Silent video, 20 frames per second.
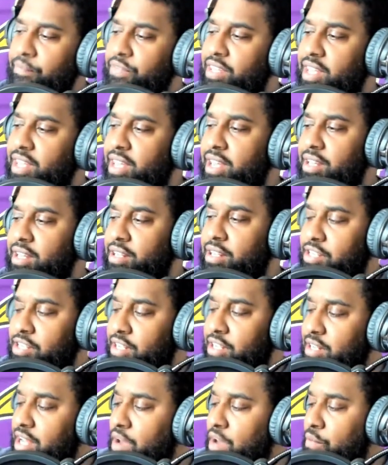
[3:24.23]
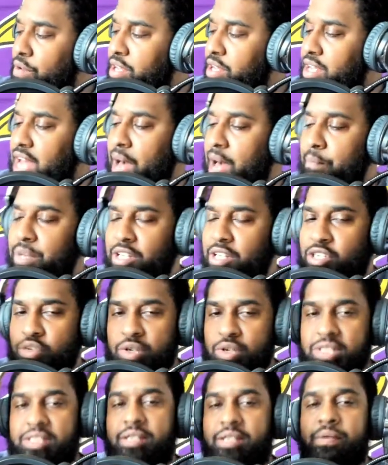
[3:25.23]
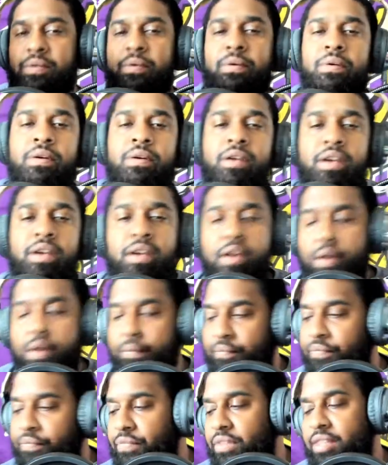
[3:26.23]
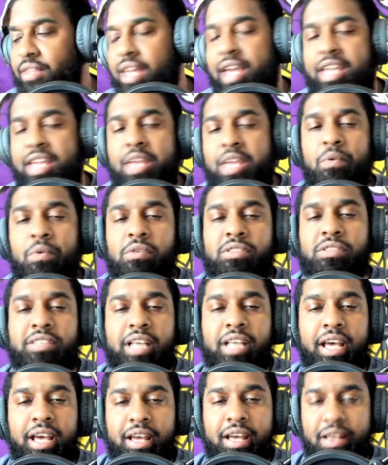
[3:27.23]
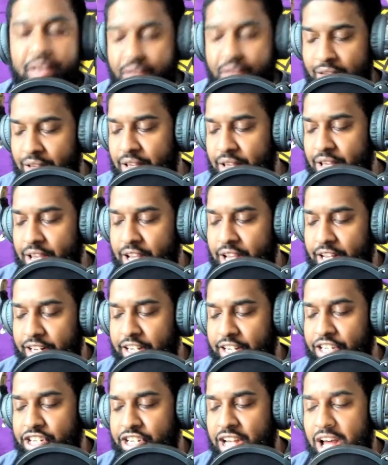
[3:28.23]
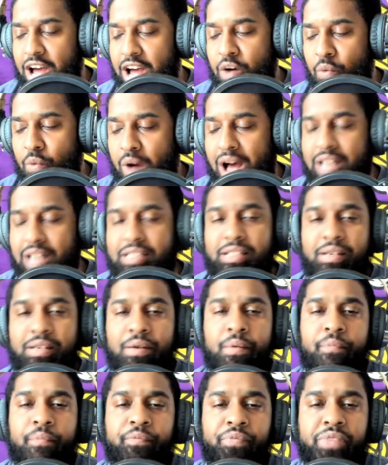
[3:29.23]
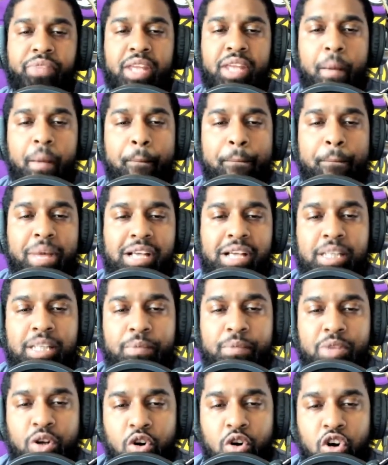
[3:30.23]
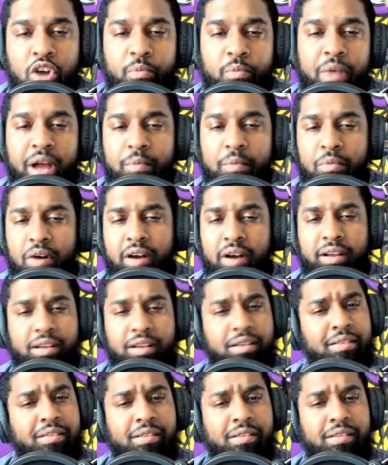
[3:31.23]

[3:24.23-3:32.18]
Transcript: Then the shit that really got me twisted, they keep on saying Deshaun Watson messed up the quarterback market.